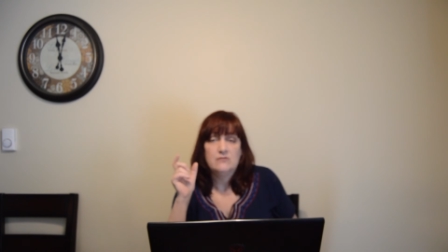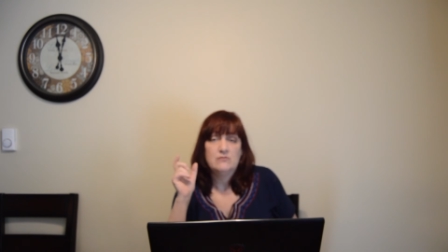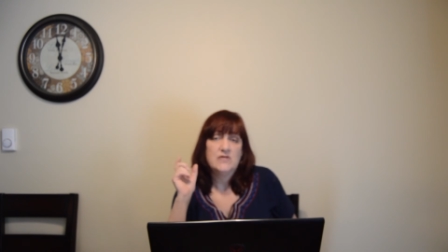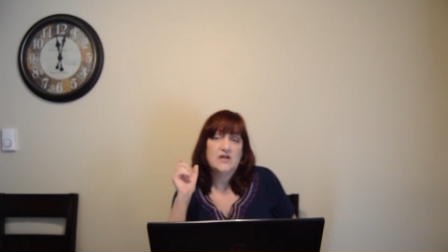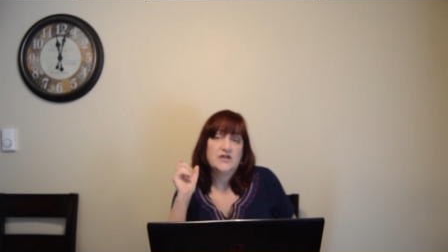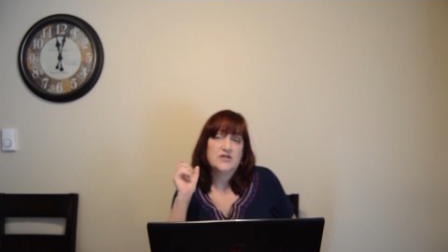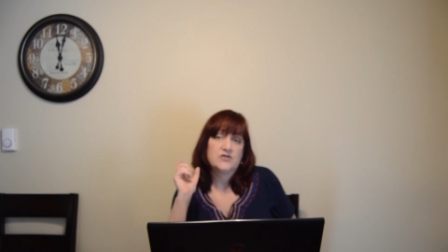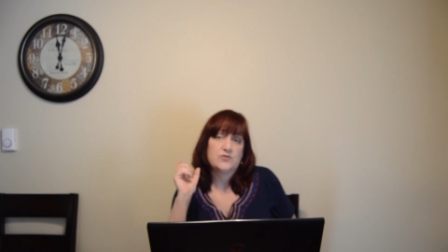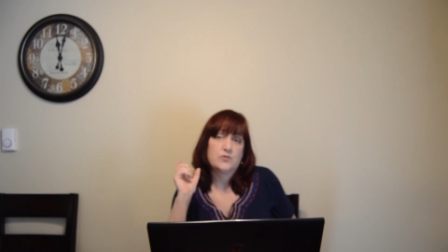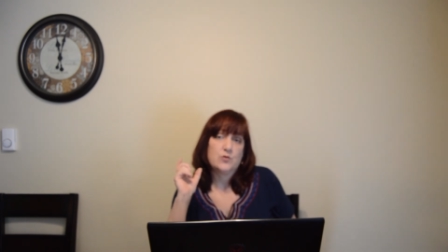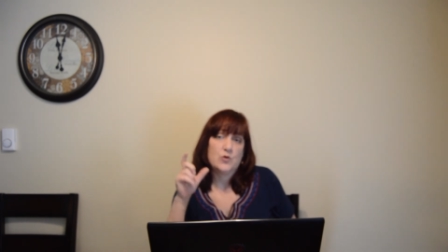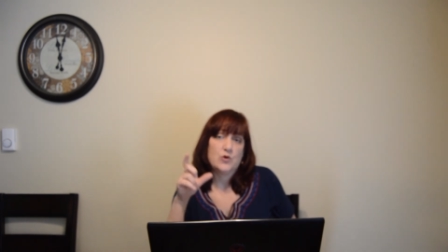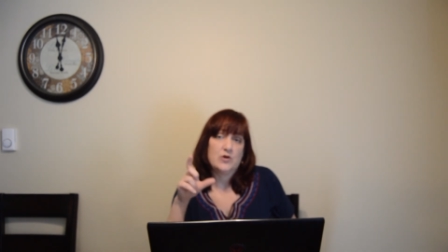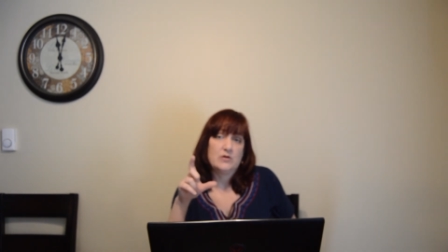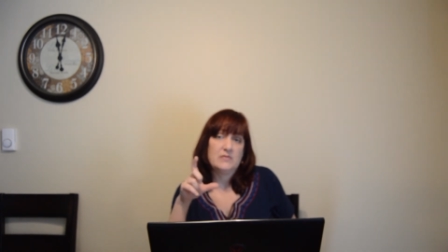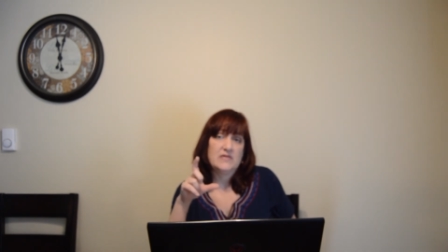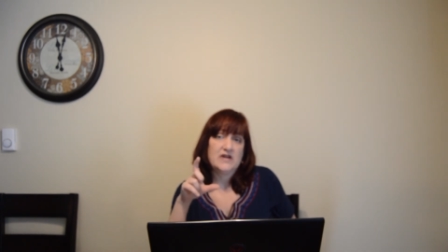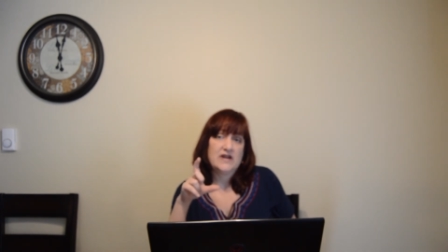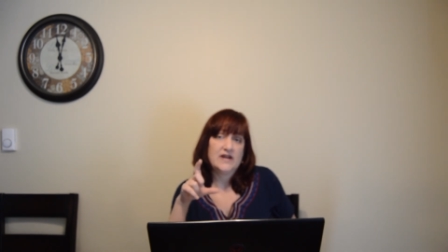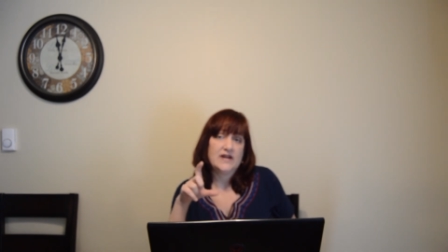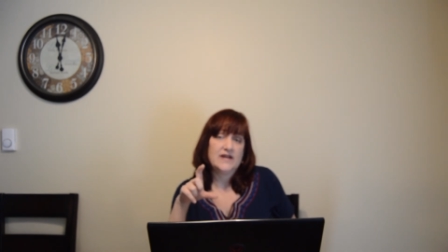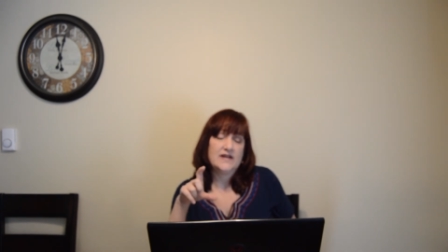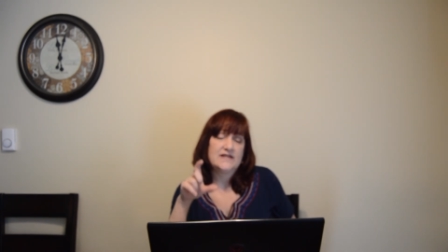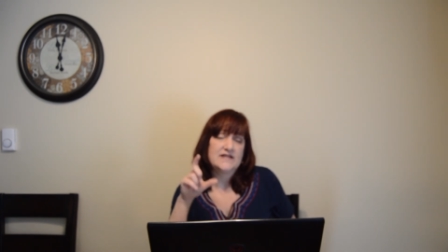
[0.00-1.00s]
much
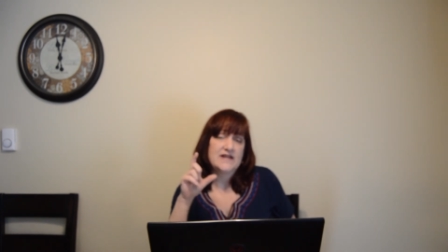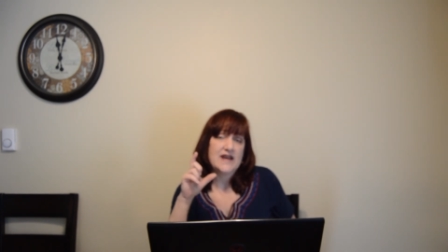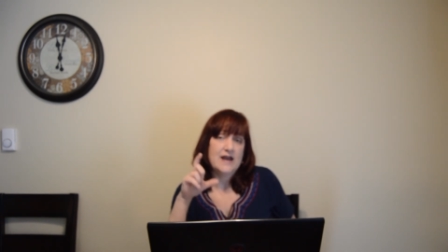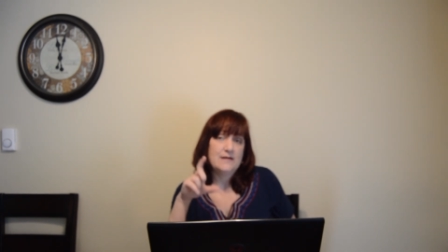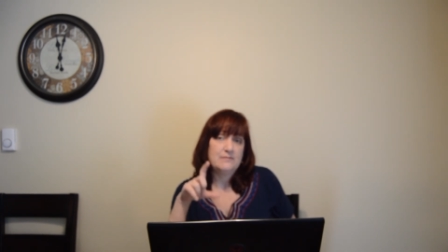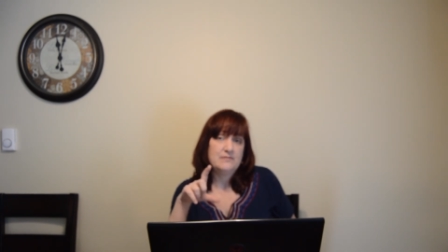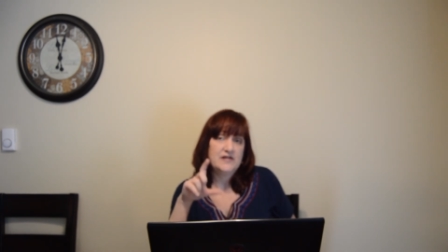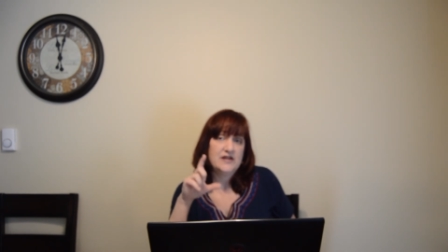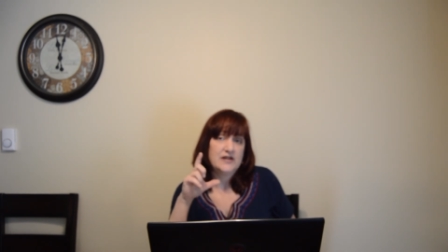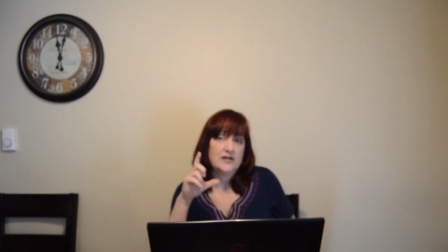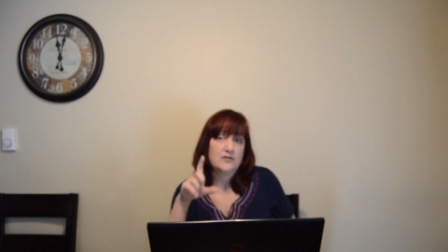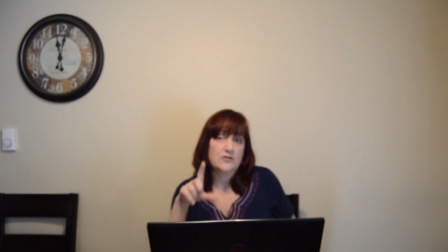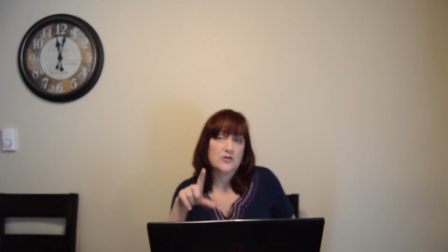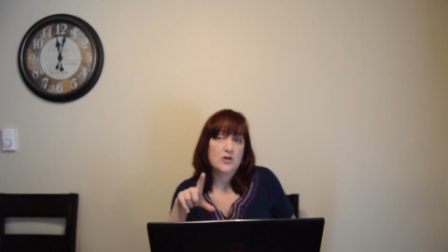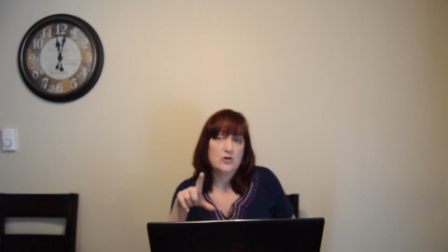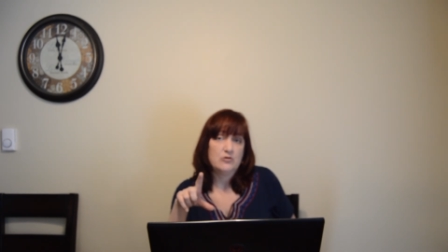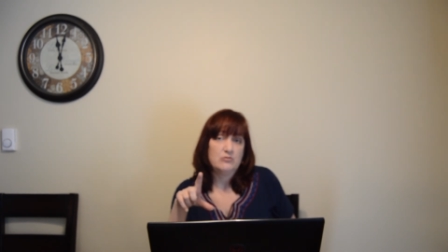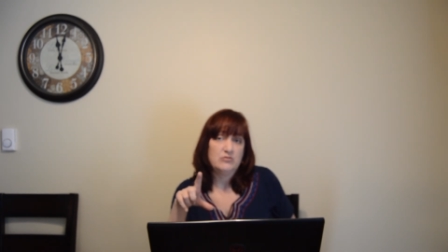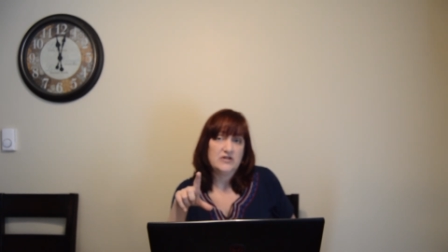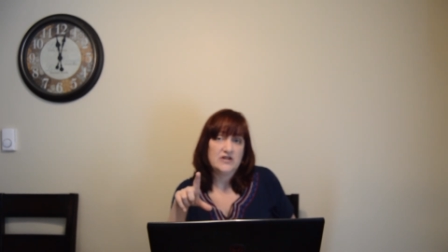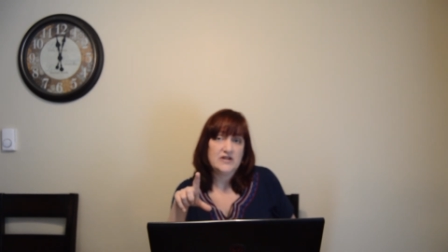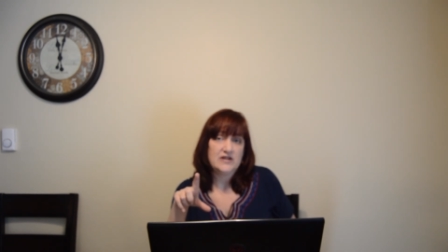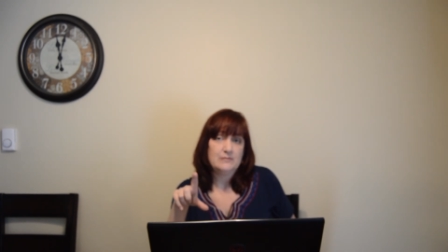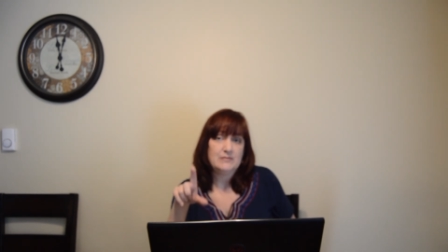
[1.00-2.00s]
warming is happening
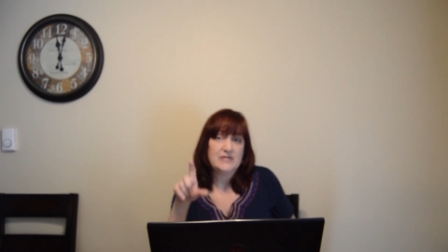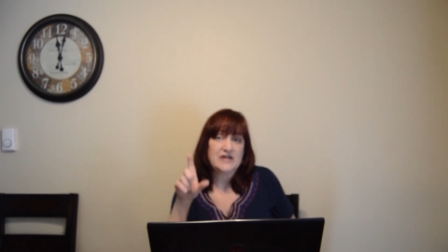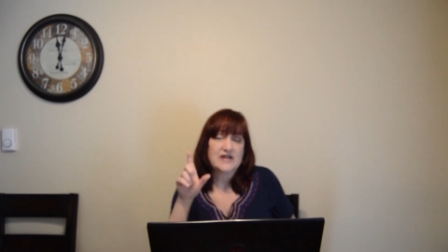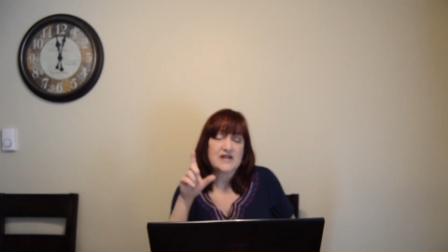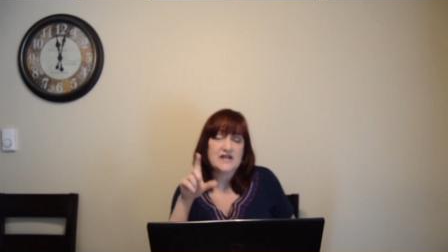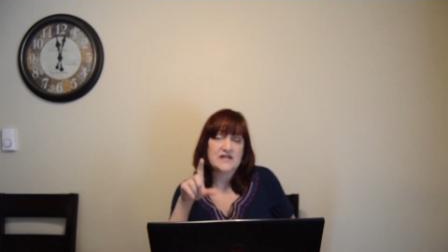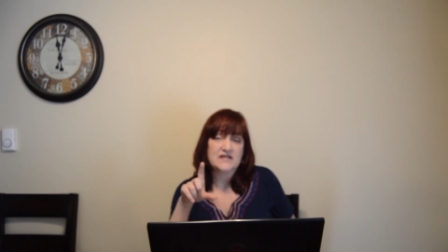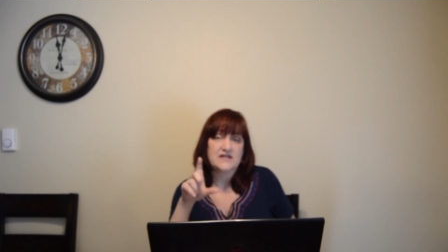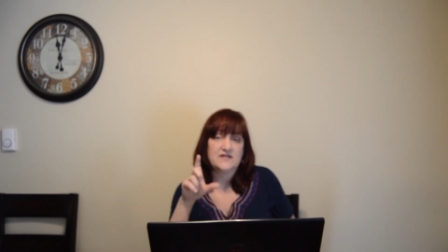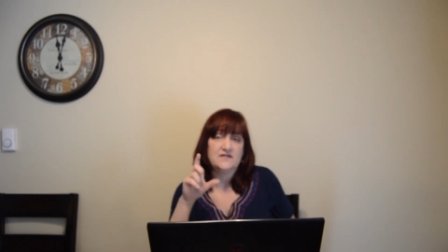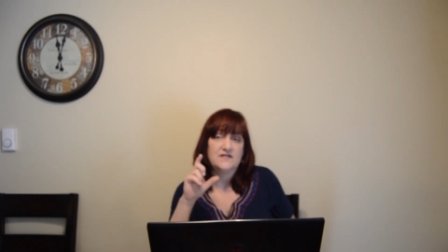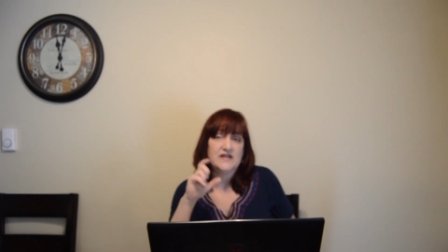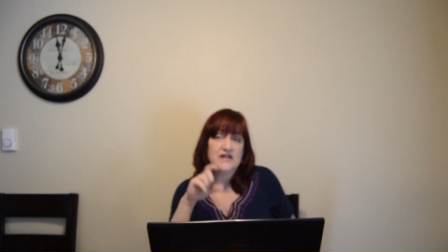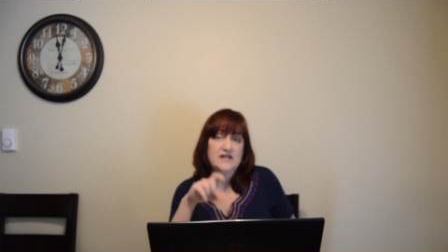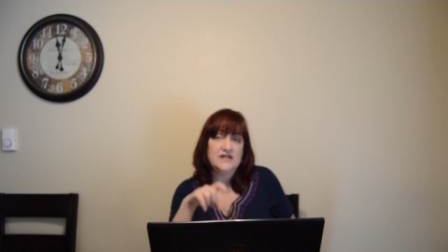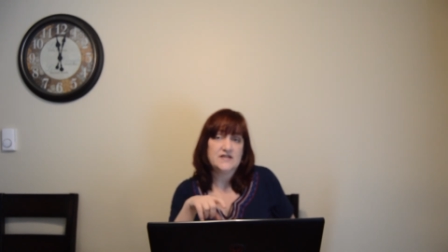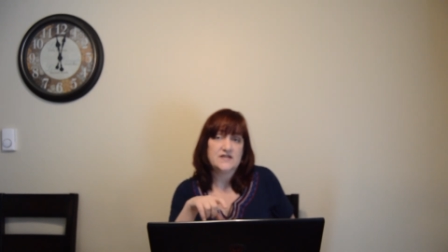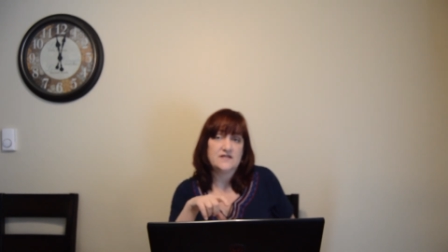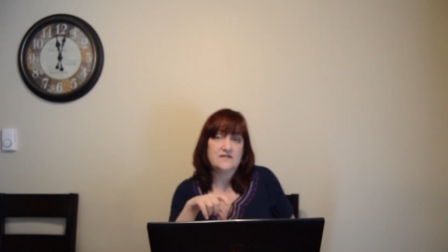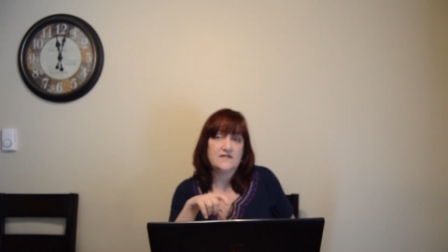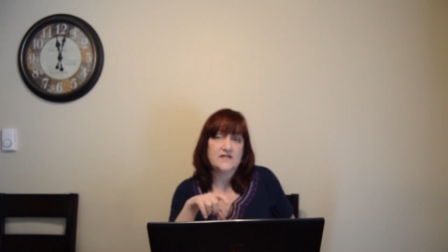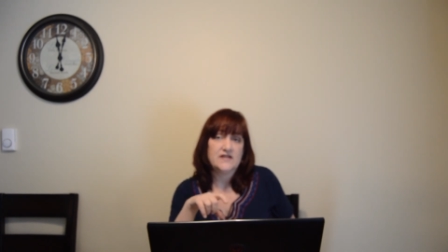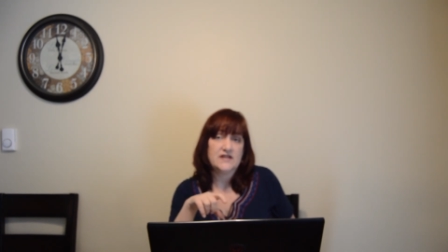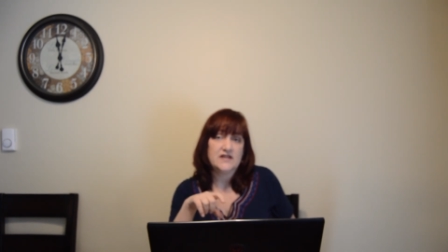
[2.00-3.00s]
globally because of
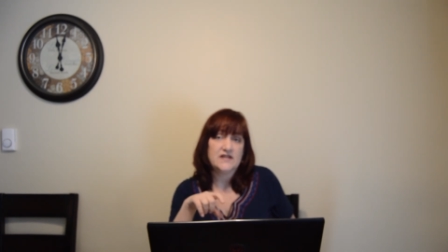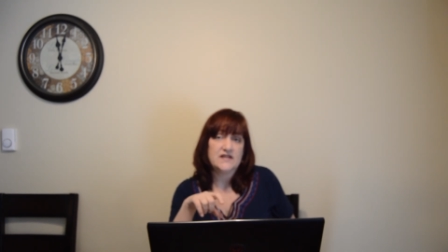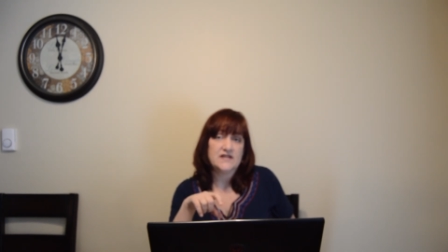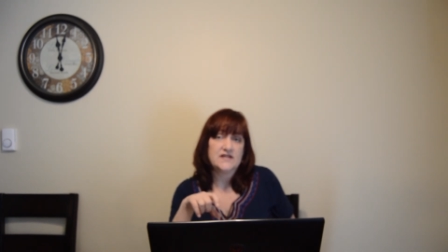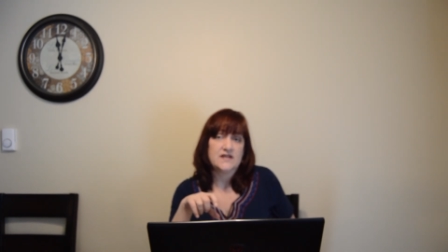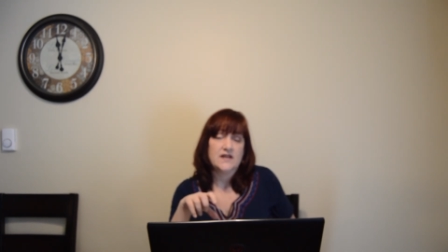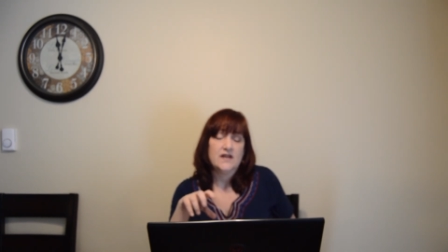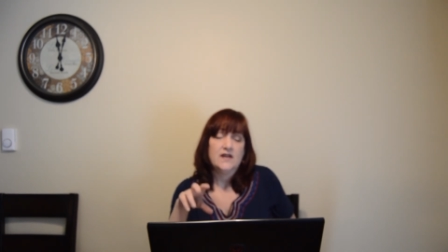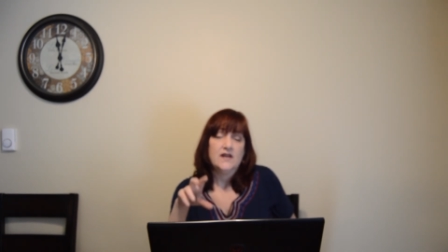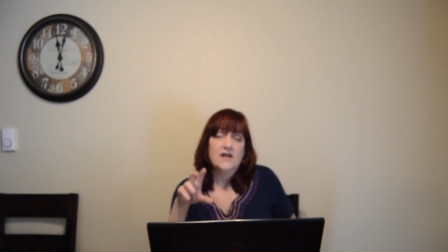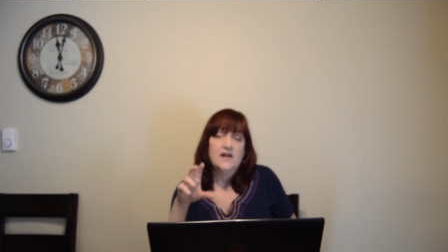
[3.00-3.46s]
each of these.